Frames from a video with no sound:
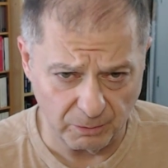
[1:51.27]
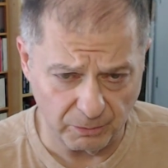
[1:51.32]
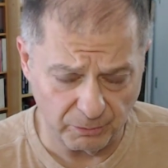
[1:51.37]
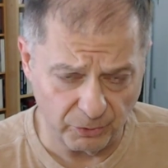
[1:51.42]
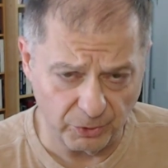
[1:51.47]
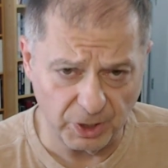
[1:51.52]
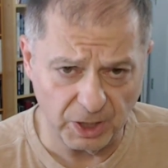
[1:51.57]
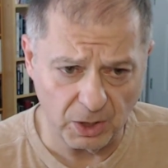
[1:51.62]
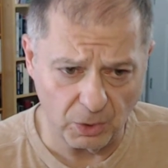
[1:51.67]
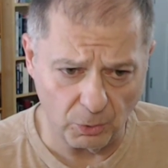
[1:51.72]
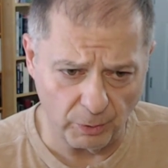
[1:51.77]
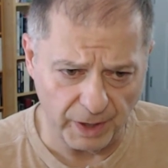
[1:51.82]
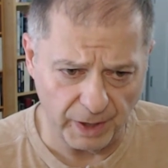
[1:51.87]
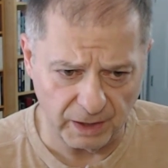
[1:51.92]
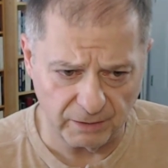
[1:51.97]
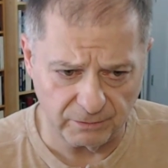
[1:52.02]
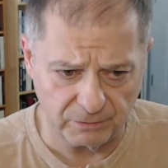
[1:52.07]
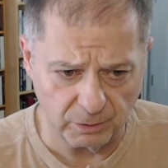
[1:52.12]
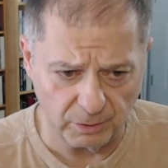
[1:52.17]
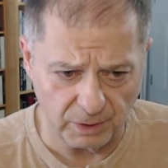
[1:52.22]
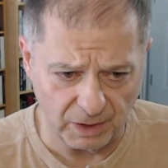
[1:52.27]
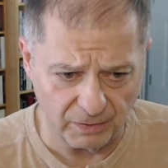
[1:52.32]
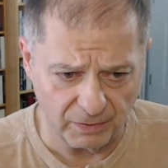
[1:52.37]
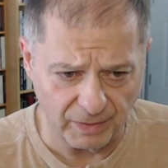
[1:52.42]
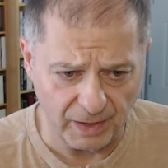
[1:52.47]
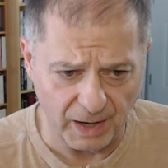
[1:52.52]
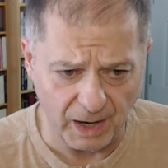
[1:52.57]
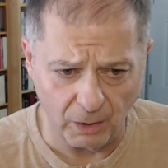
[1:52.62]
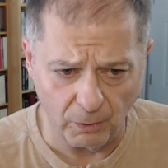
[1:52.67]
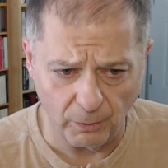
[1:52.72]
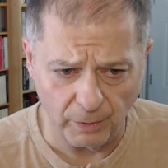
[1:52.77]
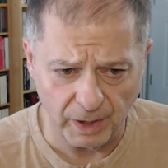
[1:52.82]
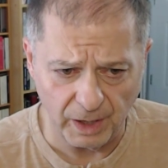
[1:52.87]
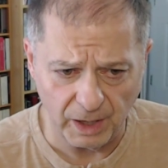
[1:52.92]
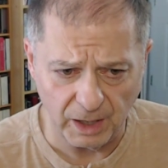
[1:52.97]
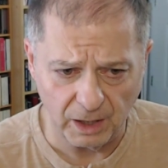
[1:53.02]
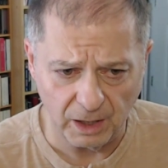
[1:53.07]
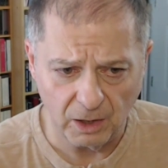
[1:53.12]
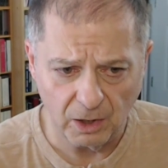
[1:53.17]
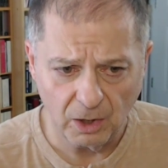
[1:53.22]
Greek way of doing it that
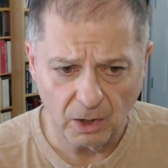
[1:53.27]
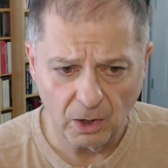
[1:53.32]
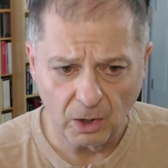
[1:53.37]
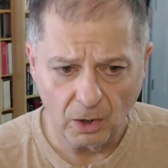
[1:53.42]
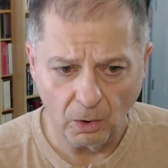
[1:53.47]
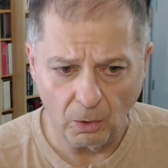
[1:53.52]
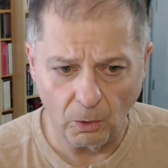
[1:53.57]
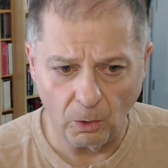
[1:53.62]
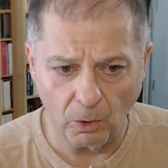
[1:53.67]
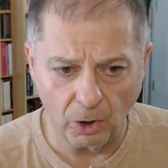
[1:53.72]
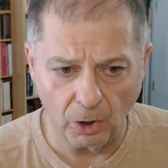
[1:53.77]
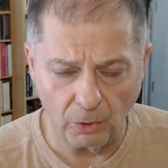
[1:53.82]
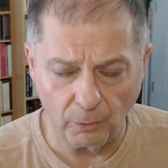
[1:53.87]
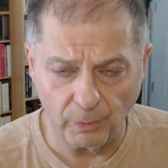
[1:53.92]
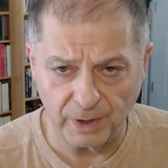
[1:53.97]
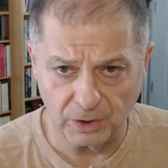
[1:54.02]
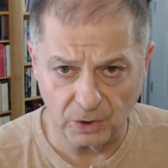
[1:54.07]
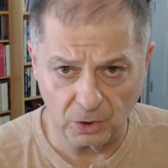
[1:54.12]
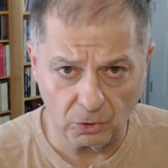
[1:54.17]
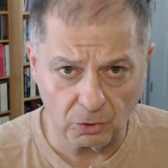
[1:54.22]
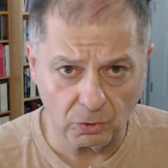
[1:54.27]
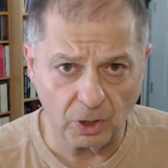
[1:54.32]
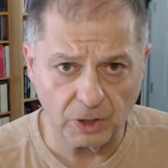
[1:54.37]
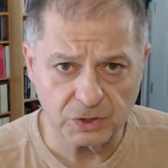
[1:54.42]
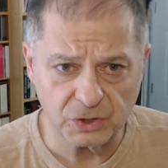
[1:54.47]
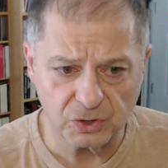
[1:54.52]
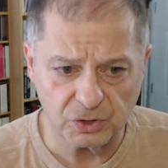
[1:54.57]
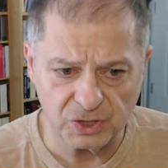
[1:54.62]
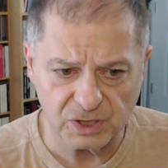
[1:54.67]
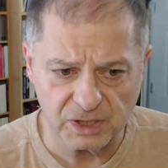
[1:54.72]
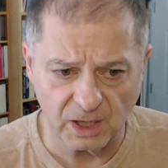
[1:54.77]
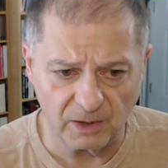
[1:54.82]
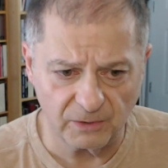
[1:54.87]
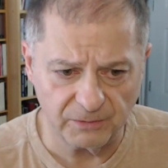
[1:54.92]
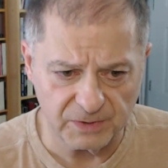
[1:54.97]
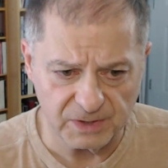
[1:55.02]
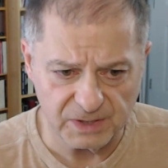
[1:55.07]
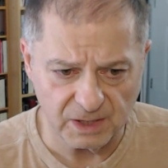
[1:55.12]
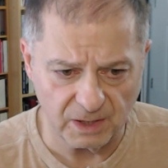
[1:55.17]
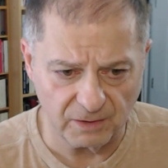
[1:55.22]
way, or when you cross yourself,
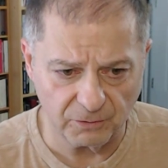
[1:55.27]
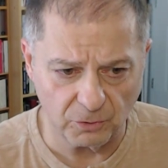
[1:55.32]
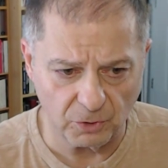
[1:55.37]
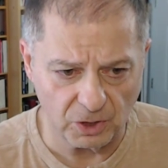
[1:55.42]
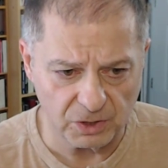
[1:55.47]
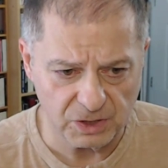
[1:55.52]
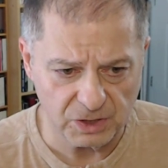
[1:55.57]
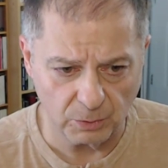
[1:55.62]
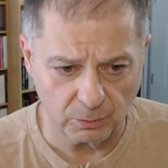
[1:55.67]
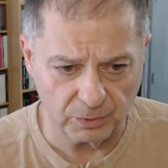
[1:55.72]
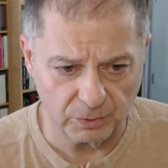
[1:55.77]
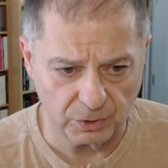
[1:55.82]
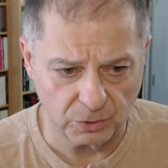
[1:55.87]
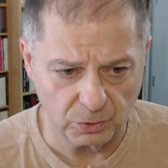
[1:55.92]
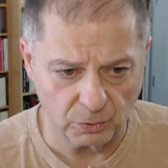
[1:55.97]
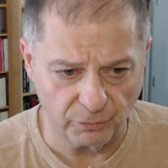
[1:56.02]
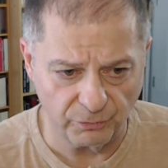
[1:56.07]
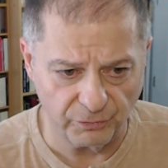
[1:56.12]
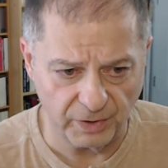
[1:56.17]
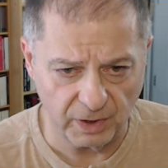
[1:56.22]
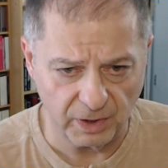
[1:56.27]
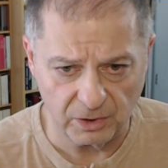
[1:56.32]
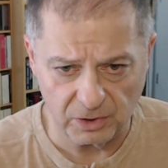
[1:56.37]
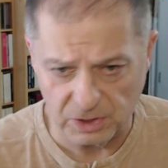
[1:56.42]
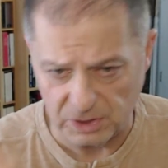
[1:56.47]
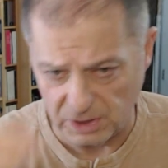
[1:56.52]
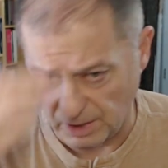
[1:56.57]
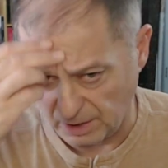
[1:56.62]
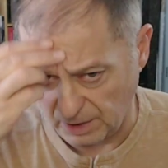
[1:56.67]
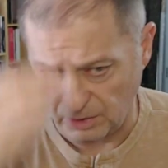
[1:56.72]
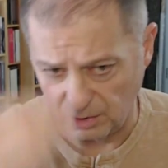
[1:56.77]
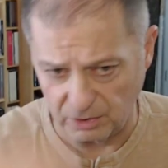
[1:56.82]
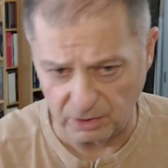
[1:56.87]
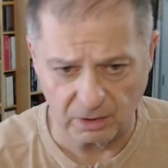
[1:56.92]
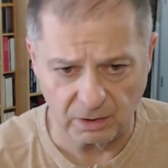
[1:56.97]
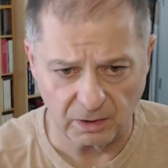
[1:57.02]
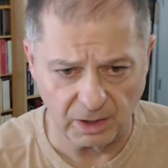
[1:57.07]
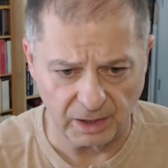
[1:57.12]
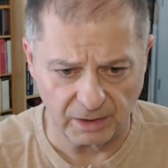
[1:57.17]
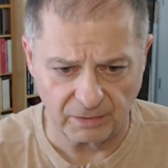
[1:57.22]
instead of crossing with the two fingers like
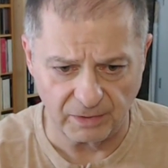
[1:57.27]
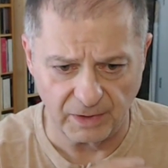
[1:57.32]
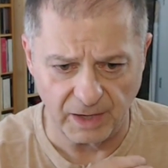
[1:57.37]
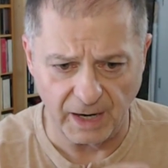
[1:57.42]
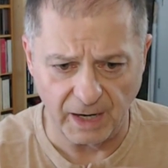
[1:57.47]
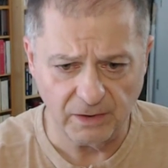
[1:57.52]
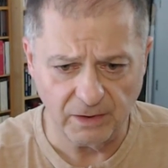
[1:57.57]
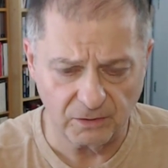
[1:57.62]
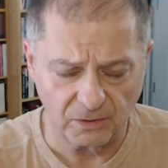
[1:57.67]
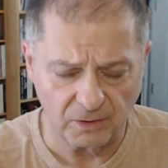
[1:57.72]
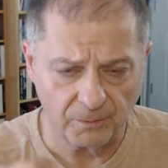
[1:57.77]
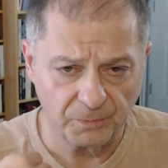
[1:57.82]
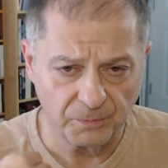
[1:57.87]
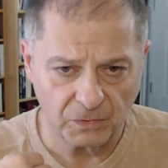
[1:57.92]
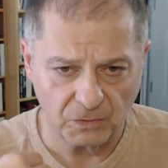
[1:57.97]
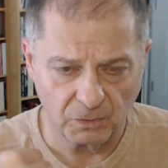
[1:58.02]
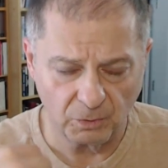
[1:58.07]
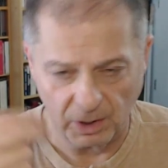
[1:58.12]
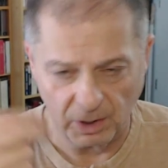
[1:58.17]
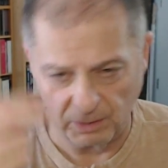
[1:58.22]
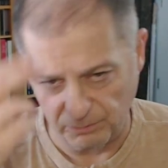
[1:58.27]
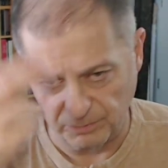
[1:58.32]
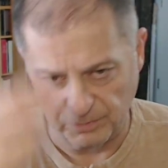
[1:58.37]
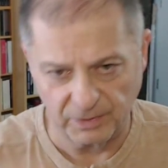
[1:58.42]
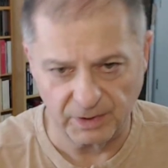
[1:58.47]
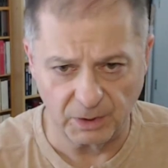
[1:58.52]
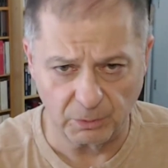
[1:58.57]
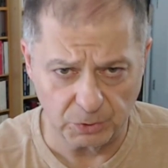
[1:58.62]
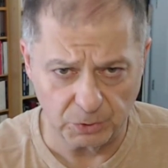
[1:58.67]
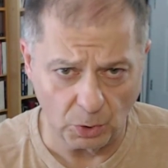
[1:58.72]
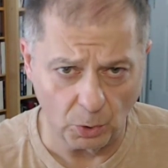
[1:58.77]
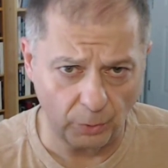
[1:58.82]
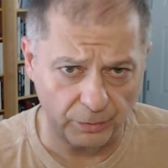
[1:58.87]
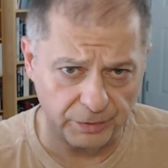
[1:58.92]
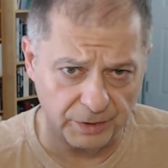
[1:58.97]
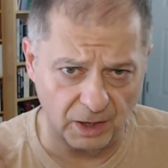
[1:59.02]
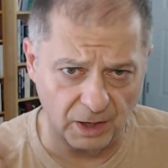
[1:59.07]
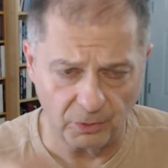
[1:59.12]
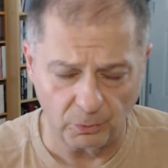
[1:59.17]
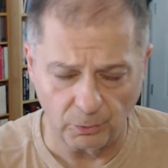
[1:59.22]
that, well, they would go
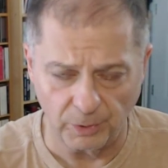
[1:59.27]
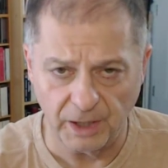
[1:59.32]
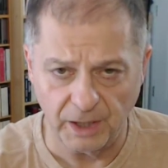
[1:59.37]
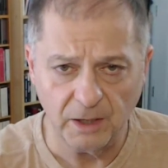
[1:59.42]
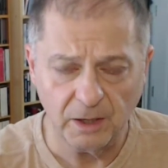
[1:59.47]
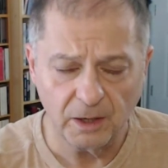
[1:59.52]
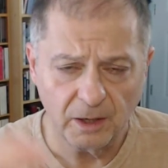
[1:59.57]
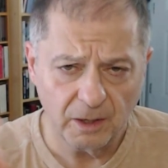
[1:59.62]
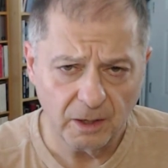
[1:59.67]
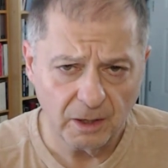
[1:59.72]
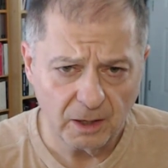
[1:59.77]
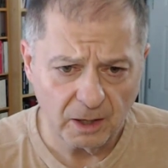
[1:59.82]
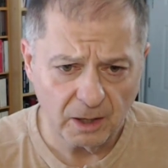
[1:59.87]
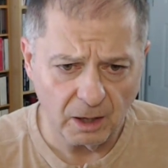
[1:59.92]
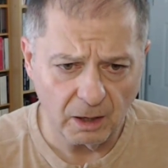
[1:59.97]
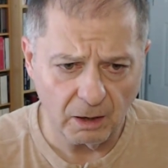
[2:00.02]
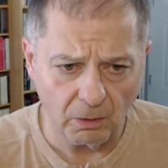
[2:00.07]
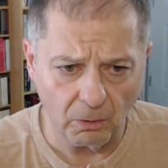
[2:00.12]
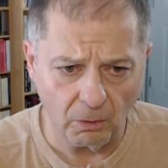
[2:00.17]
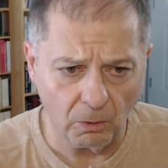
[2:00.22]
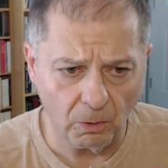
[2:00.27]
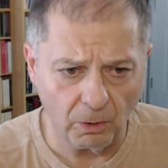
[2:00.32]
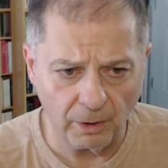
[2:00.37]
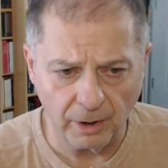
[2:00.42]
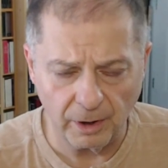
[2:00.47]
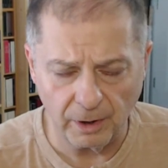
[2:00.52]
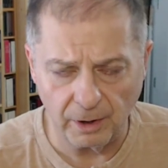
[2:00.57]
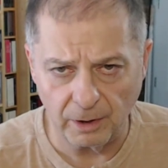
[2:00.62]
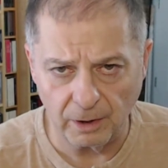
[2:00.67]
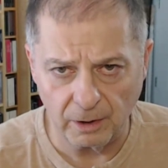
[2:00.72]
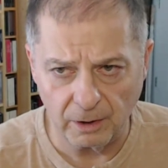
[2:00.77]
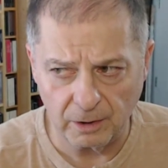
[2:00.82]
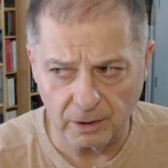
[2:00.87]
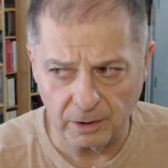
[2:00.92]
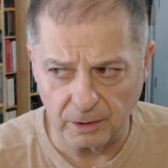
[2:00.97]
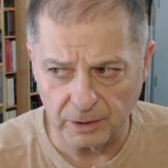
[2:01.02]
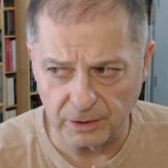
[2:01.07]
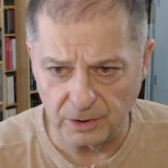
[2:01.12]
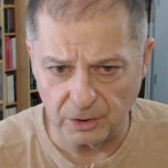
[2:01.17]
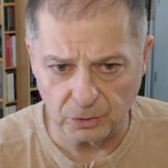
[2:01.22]
the other way, or
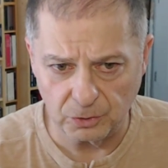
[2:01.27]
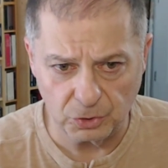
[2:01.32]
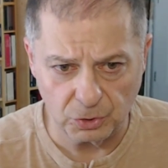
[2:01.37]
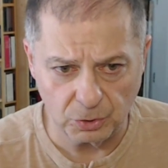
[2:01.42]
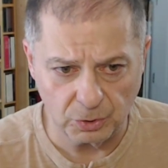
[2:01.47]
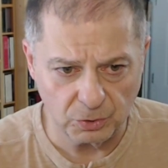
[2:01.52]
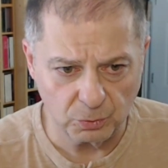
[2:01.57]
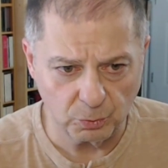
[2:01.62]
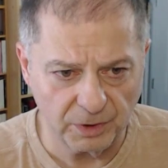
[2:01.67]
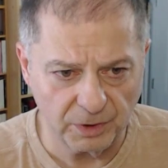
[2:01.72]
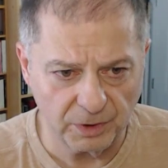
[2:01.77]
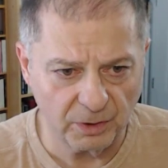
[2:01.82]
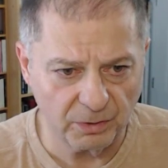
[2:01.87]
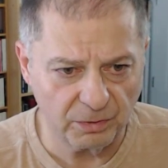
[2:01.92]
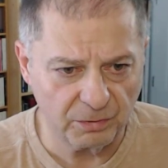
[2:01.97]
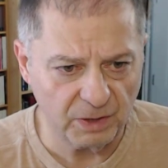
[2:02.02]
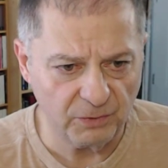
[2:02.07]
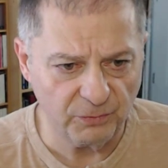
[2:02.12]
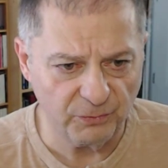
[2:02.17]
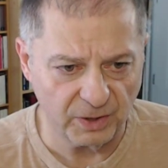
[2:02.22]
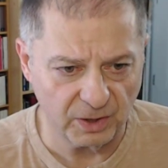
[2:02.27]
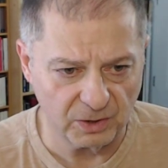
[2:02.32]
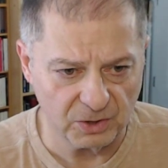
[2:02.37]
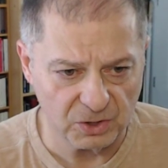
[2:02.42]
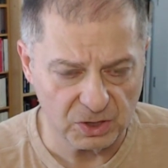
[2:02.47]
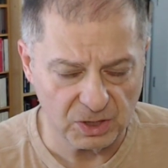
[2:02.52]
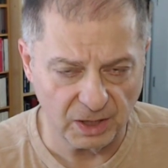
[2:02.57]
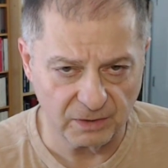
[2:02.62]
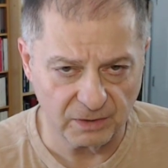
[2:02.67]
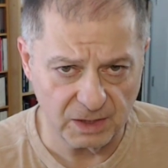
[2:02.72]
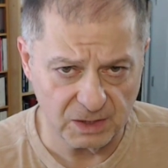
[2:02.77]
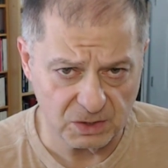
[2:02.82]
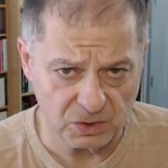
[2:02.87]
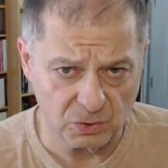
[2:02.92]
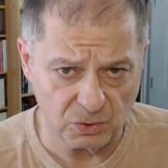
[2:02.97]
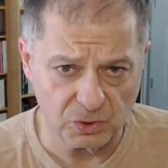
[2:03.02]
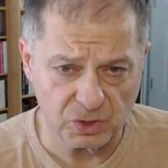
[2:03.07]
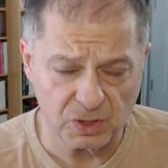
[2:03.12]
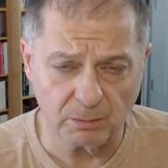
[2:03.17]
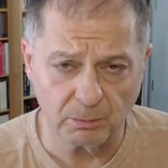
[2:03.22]
they would do it the three fingers like this
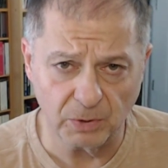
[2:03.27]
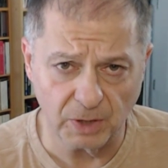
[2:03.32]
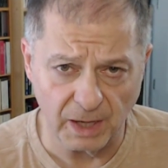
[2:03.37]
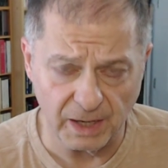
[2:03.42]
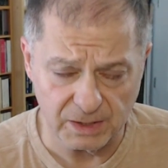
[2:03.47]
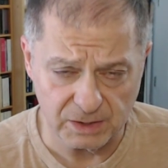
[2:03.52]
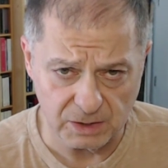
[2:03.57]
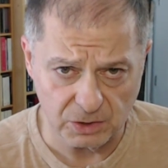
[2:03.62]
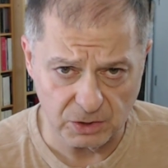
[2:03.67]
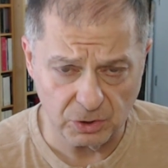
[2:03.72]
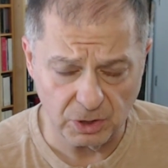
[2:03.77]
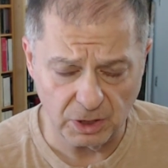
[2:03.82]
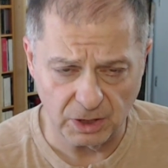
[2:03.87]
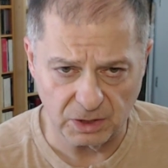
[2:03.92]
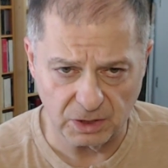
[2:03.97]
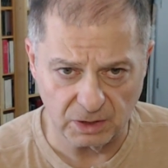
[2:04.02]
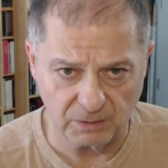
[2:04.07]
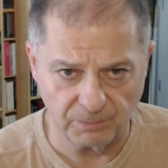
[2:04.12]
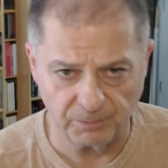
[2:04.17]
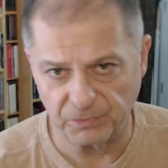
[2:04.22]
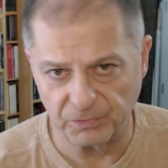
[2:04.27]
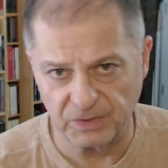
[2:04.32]
to symbolize the Trinity.